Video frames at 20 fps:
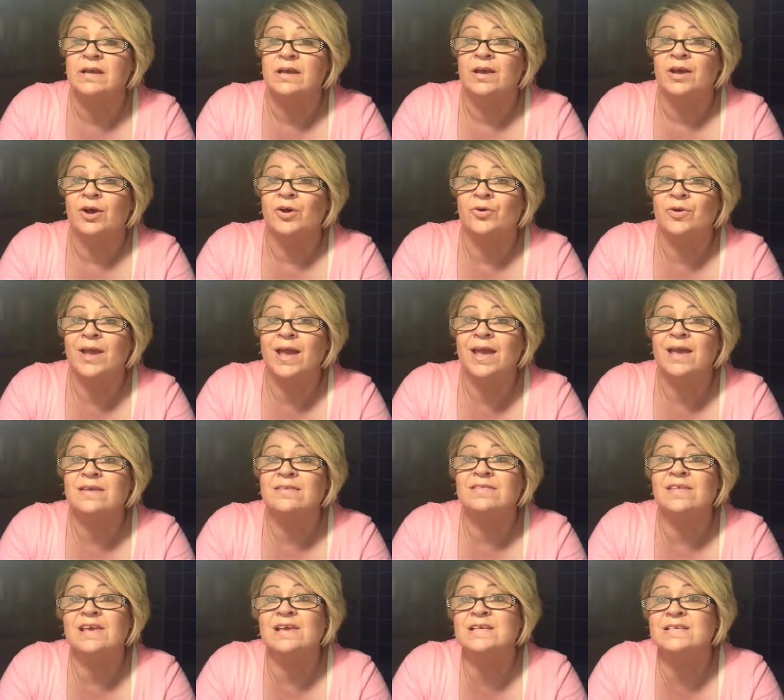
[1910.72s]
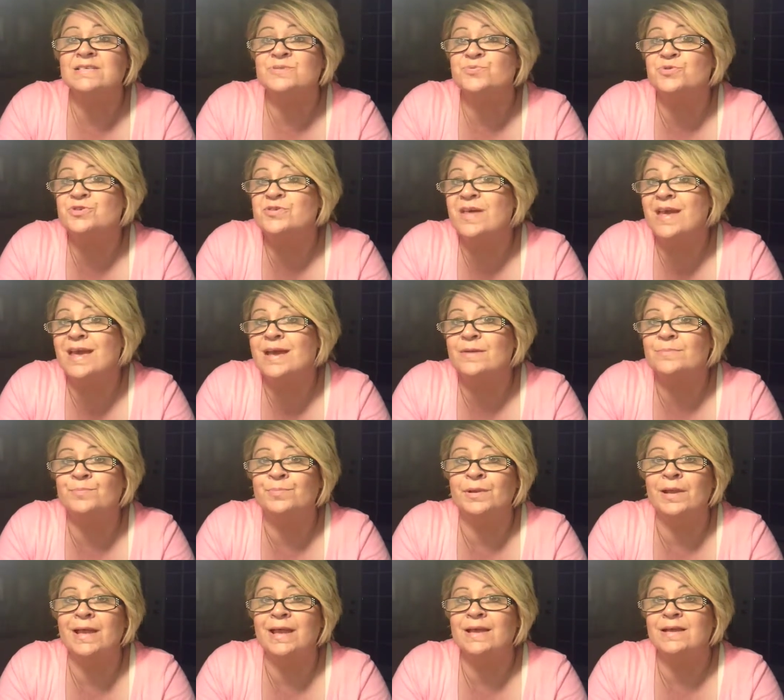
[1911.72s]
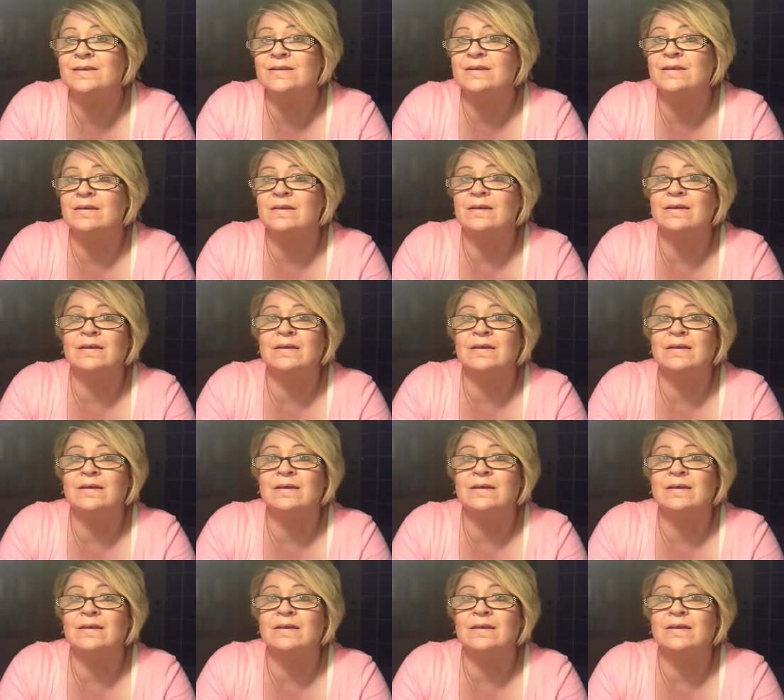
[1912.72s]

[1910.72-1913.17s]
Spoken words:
Okay, things where they had planned